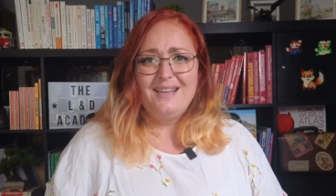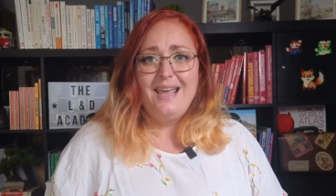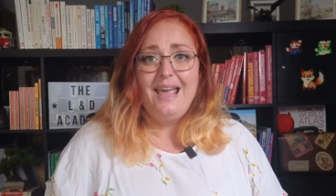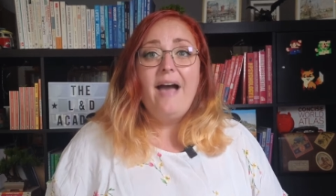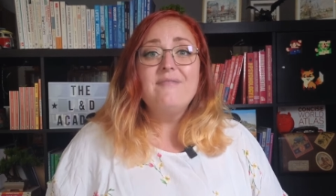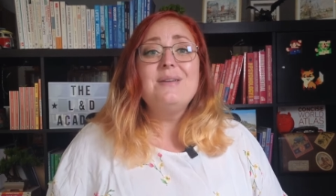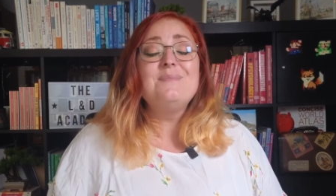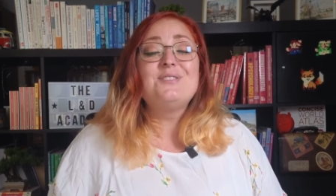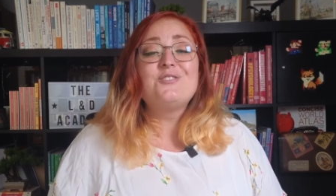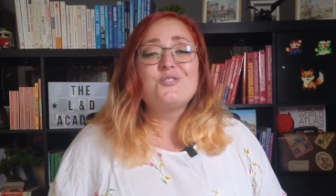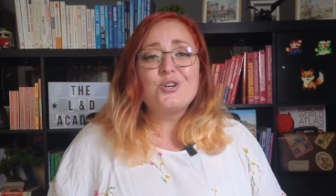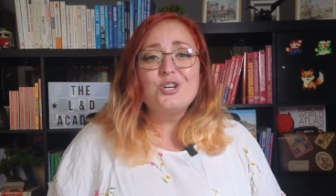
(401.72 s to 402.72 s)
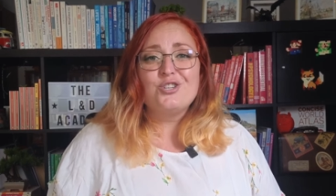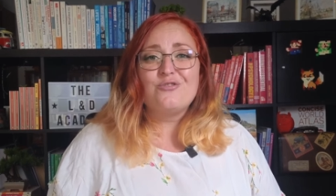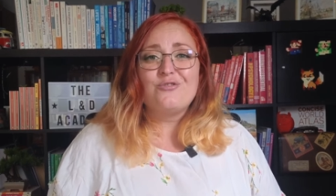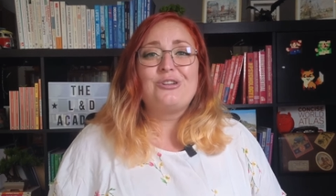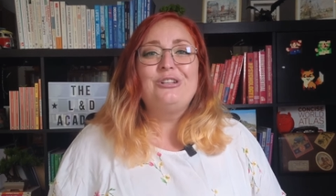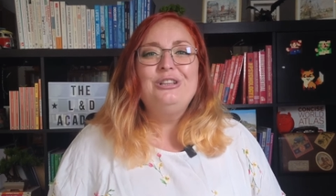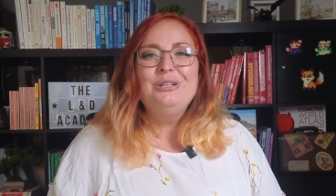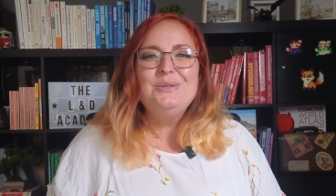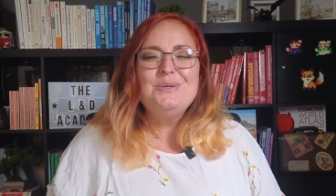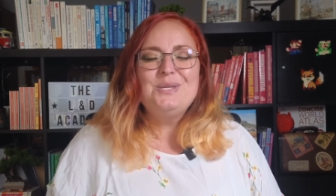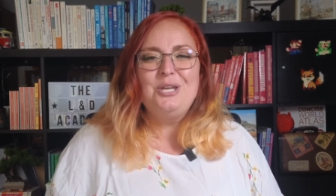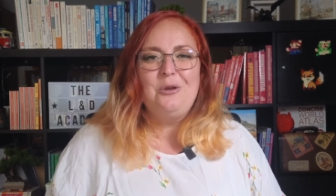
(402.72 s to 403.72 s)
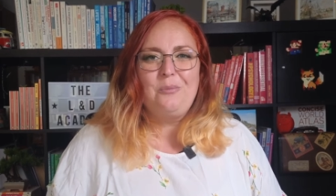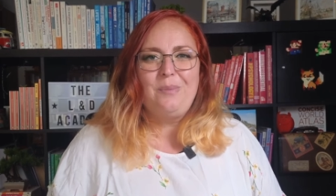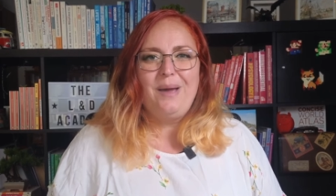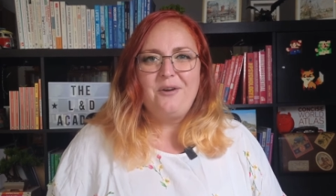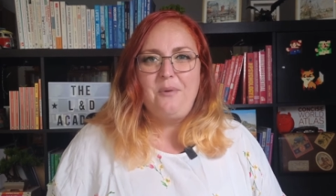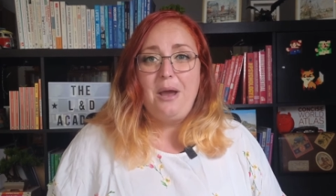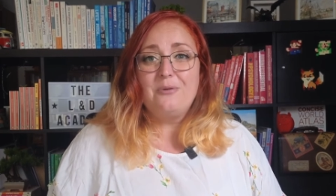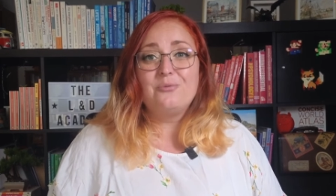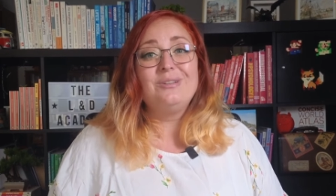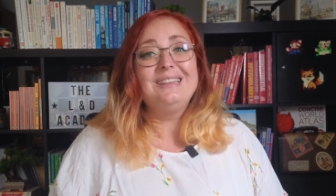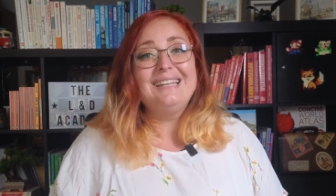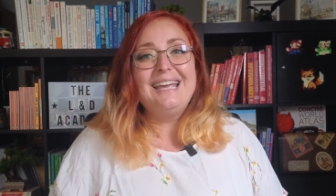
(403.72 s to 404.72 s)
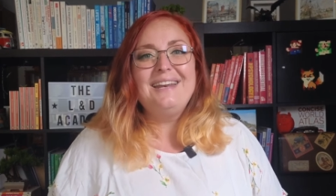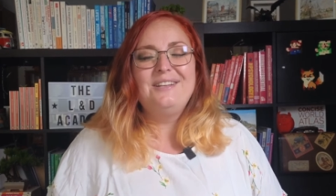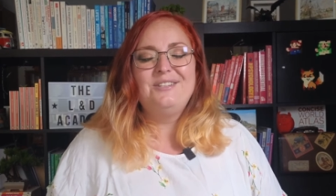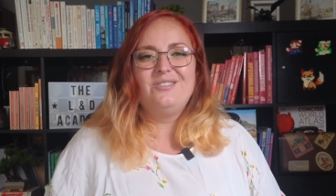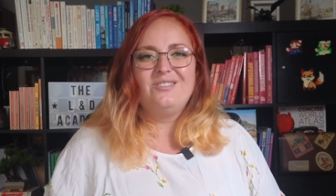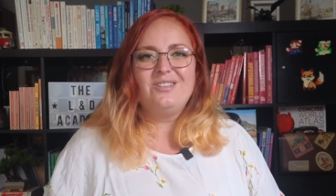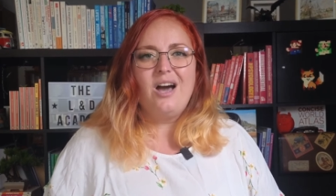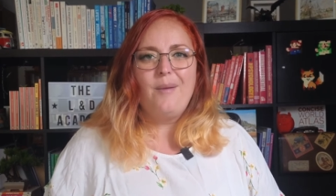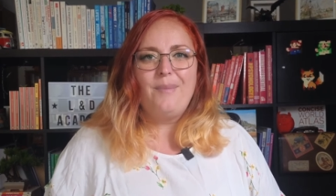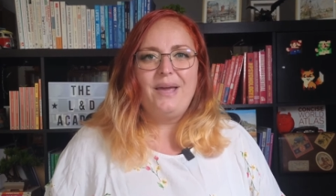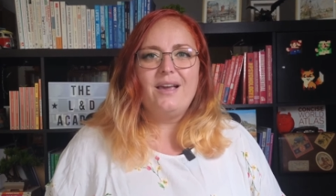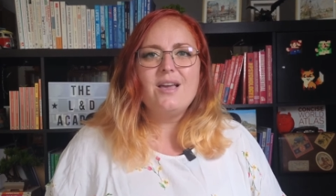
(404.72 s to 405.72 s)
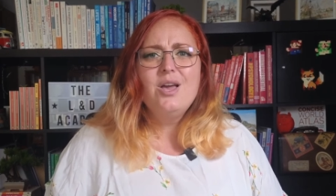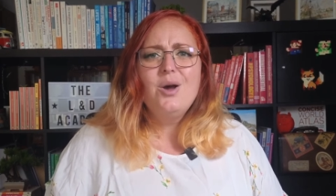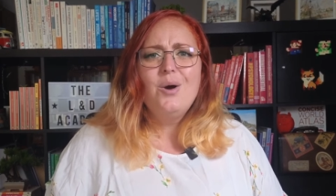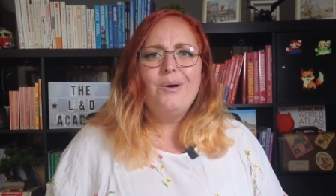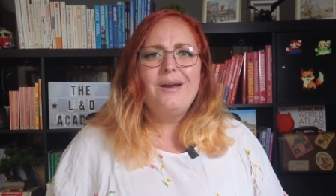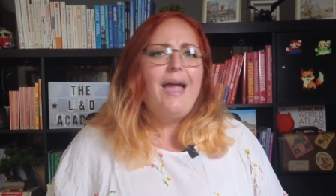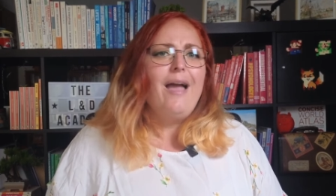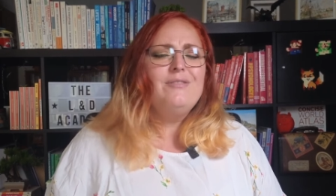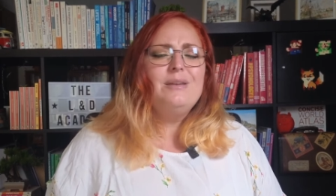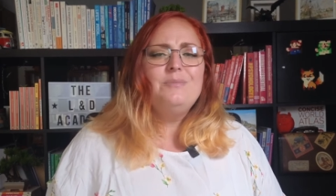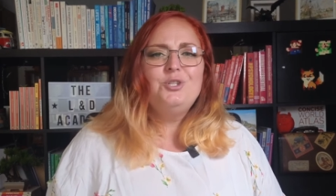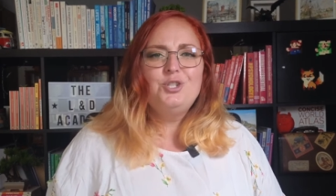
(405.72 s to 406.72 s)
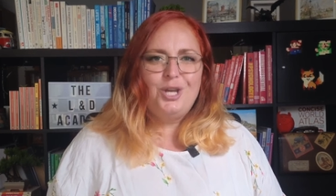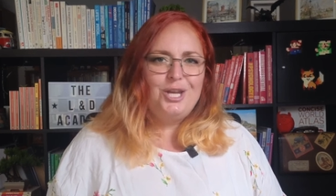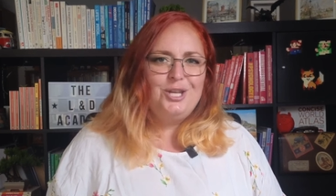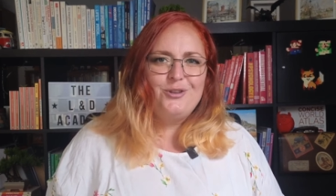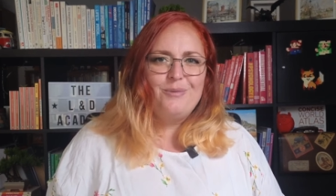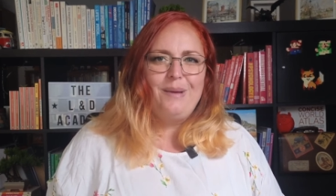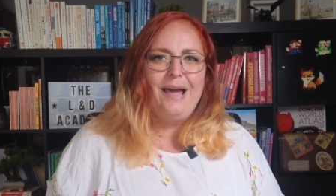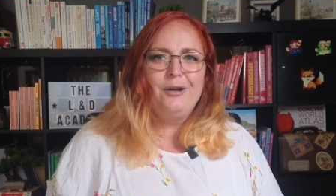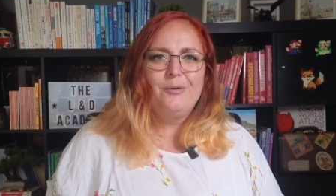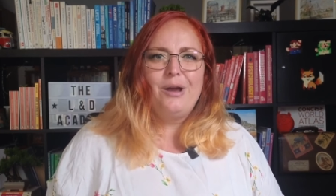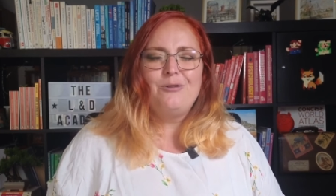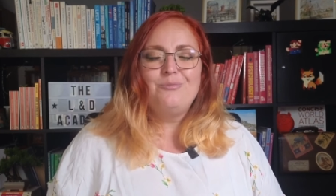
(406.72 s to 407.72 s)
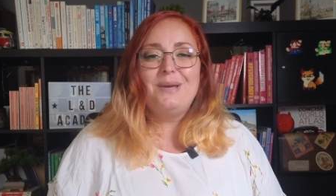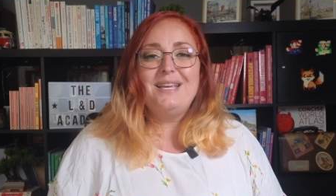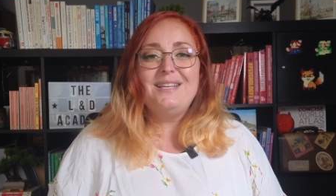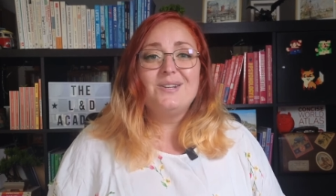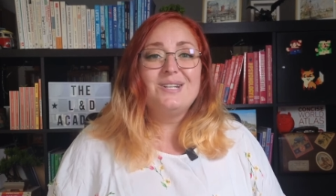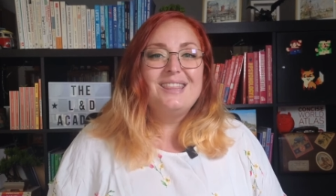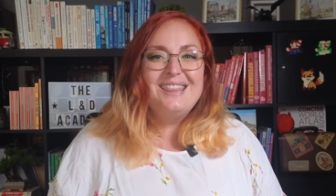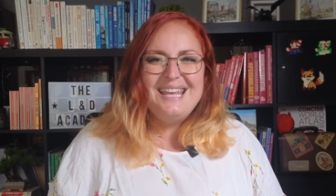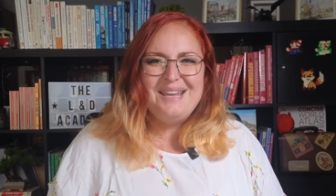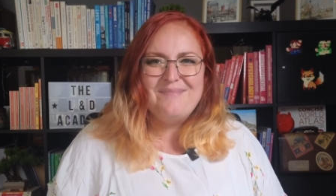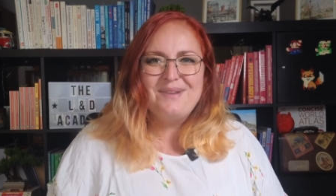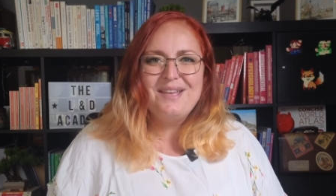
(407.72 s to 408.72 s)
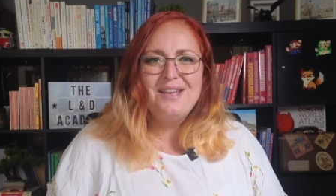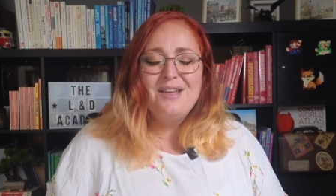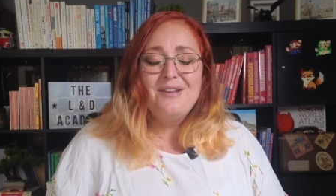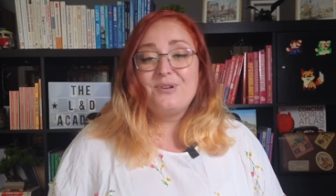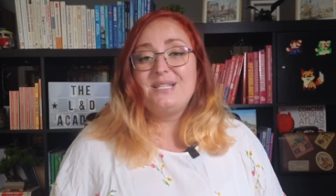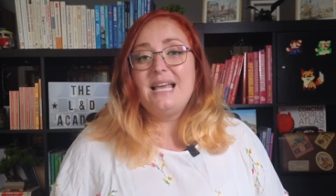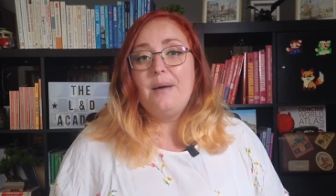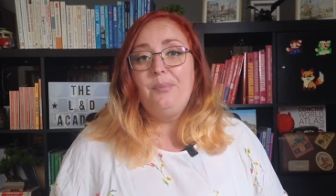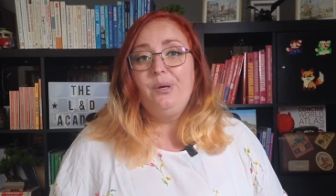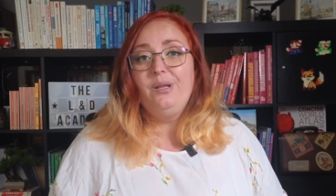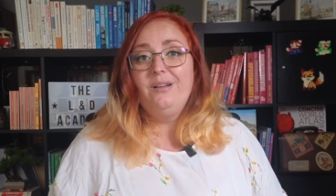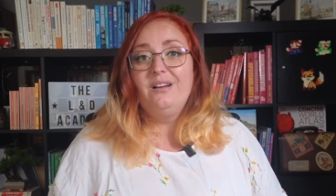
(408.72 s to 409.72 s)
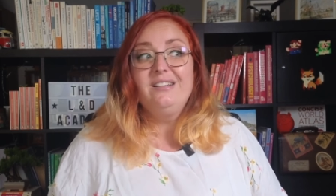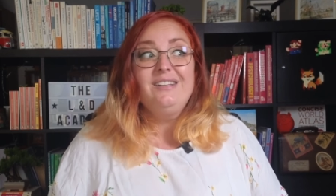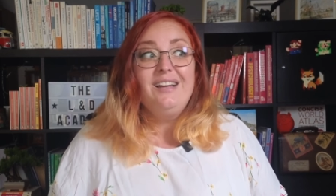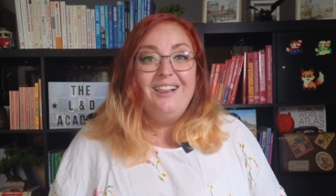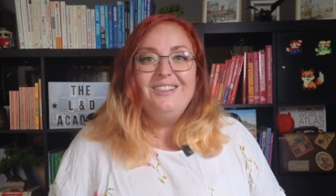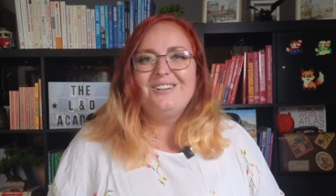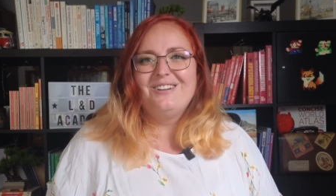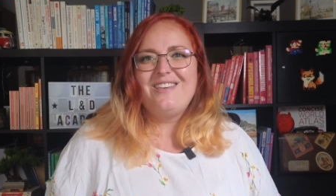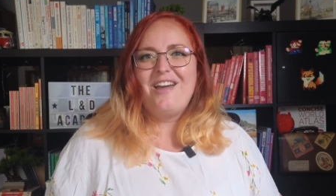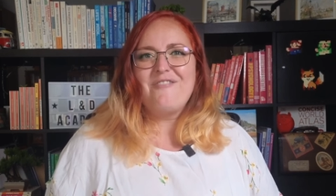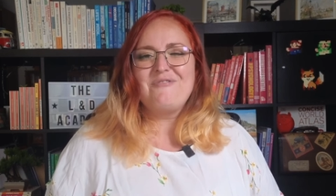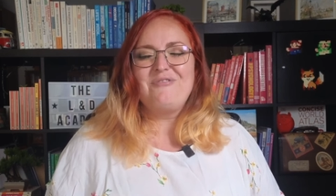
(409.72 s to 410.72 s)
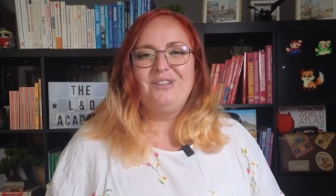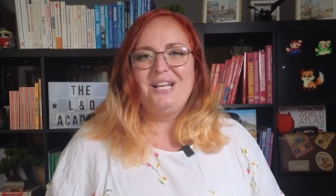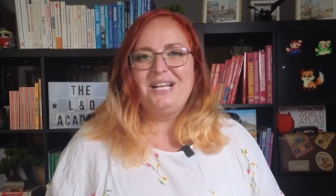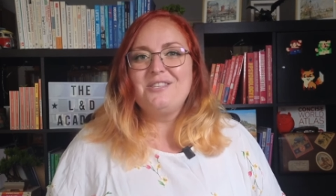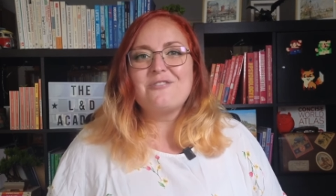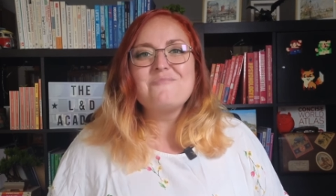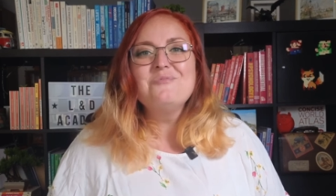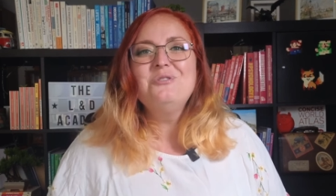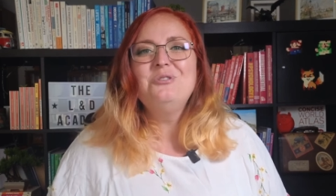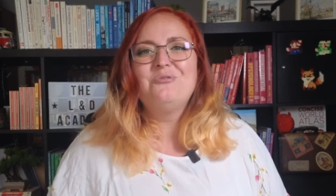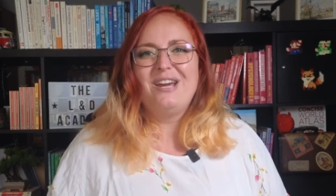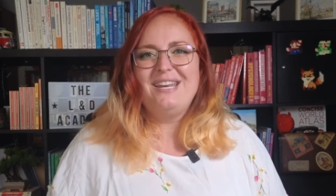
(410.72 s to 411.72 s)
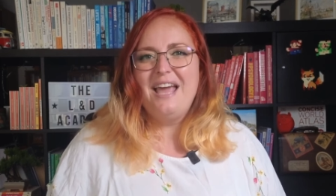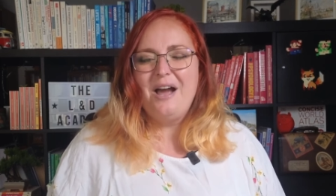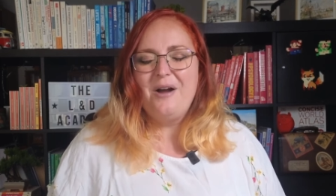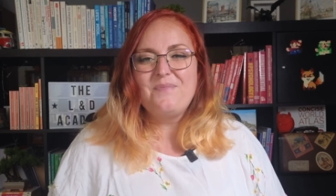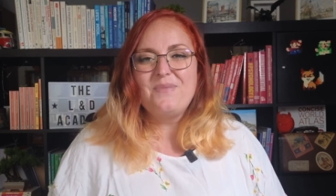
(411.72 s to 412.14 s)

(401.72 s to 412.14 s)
Have them search for clues in your background related to the topic, or have them change their background based on a theme. For example, a color that reflects their mood right now.